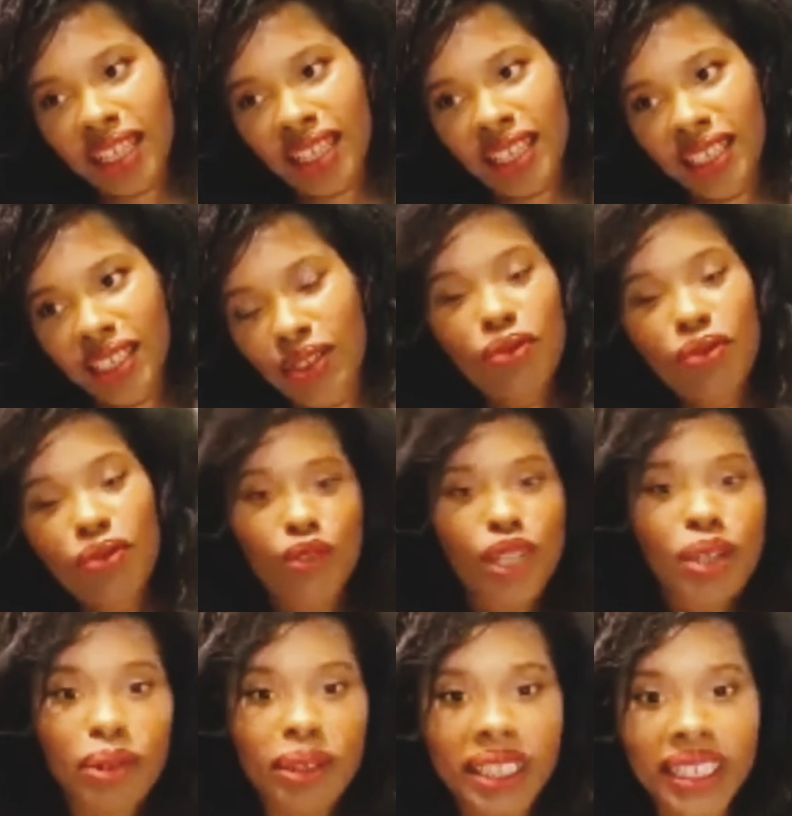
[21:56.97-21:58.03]
too
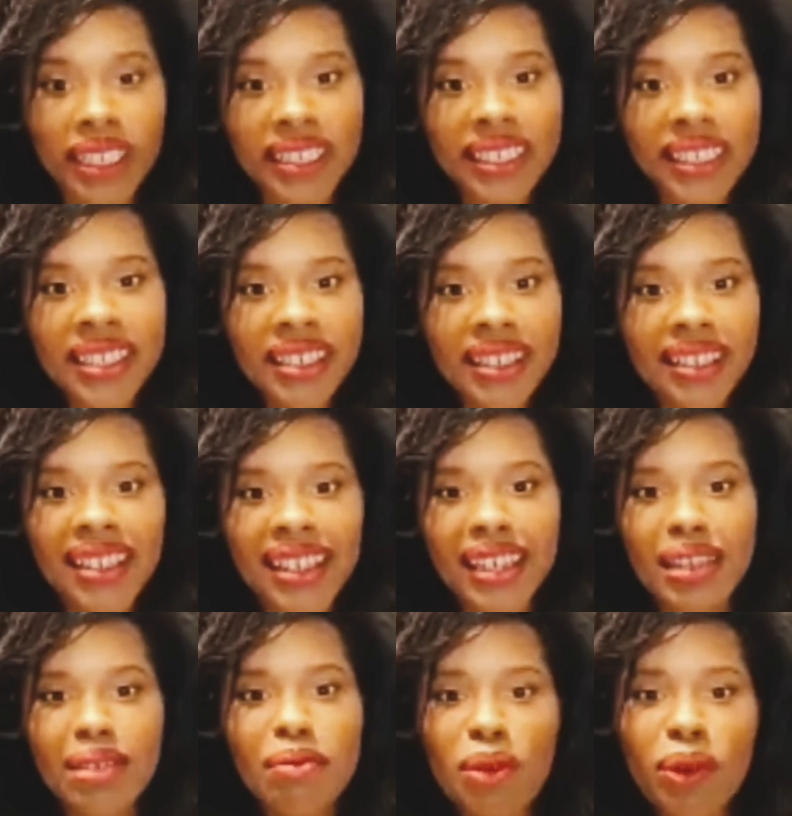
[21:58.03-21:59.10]
frequently
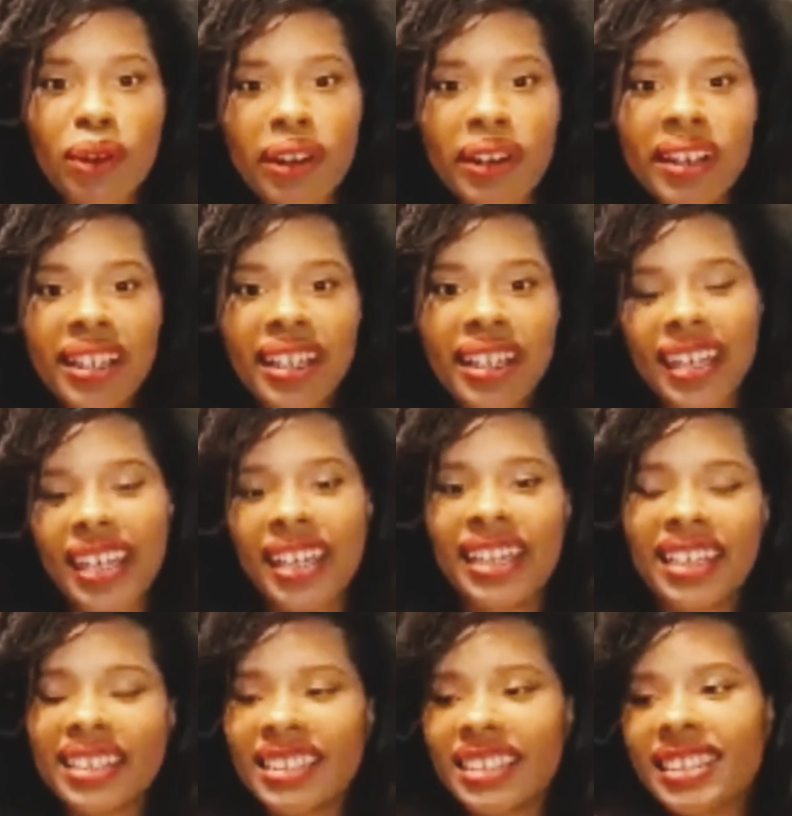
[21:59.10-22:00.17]
anymore. And
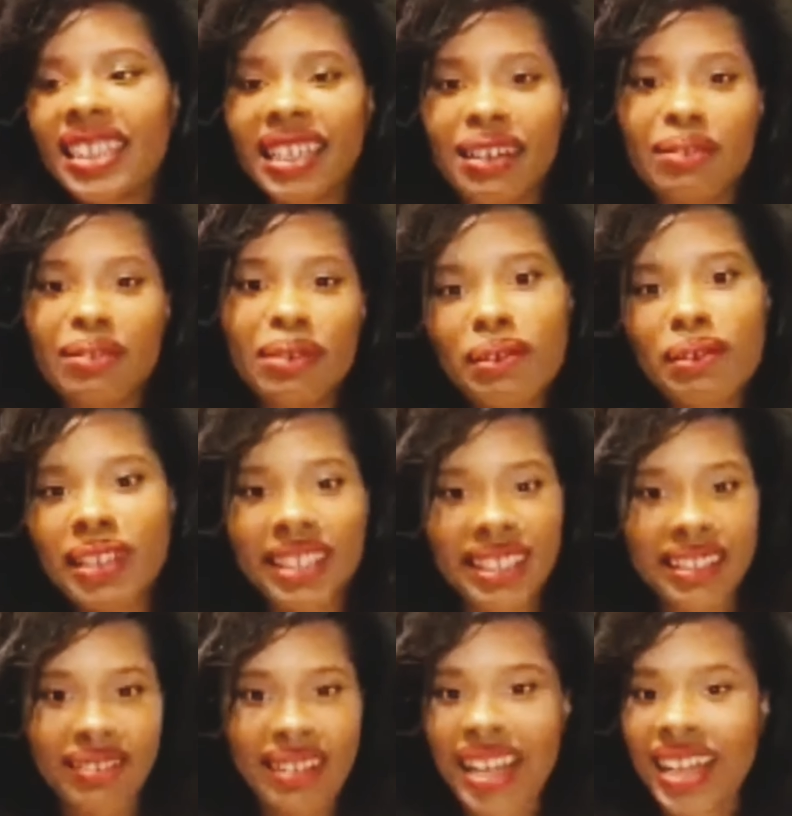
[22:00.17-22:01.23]
I just can't work with
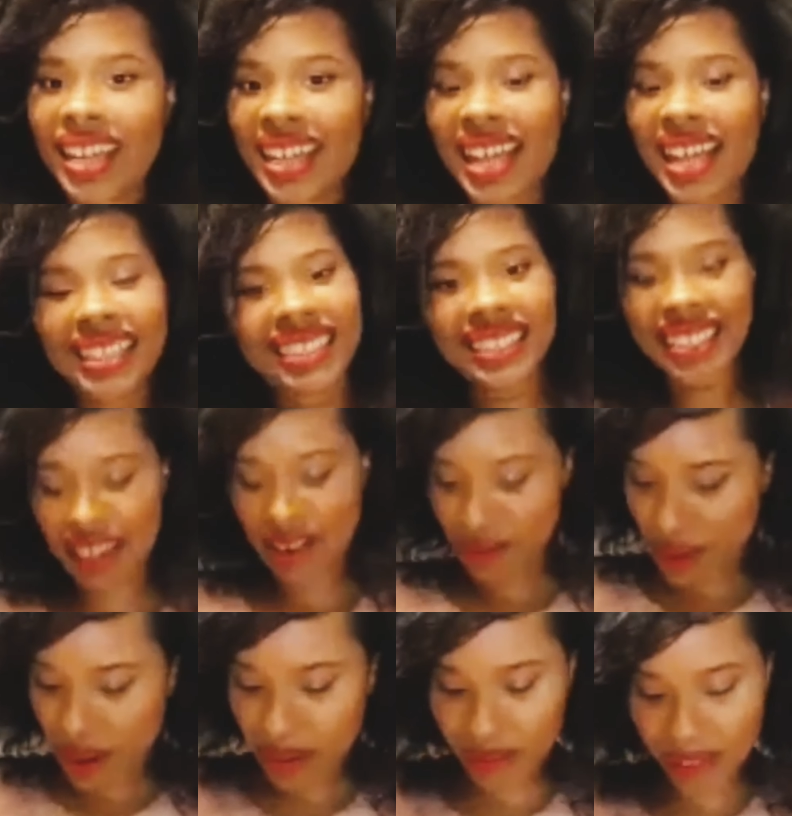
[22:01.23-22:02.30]
them. I just can't
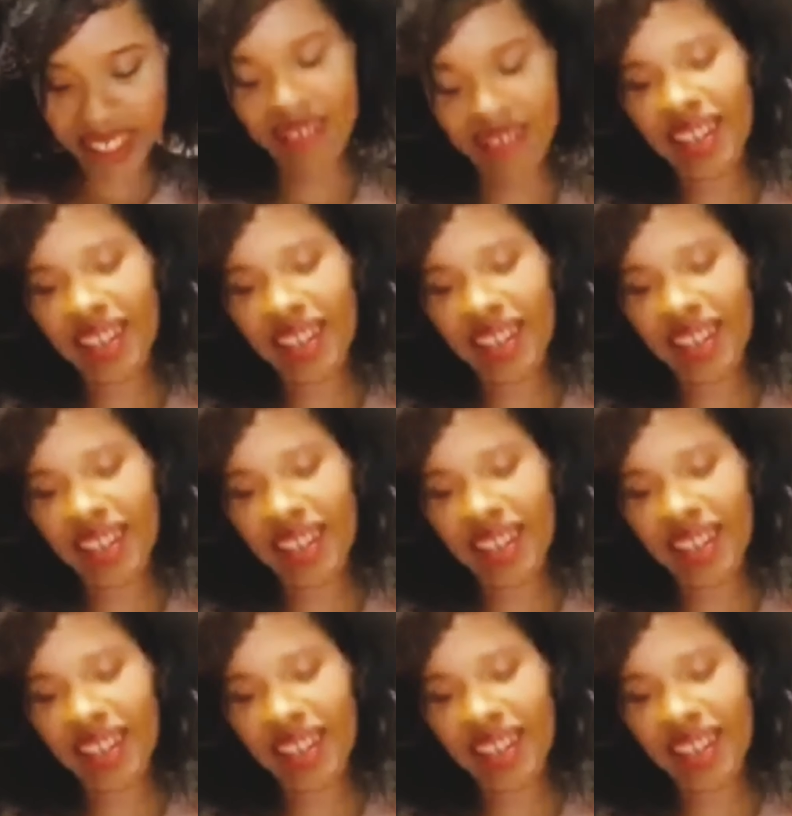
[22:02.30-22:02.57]
work with them that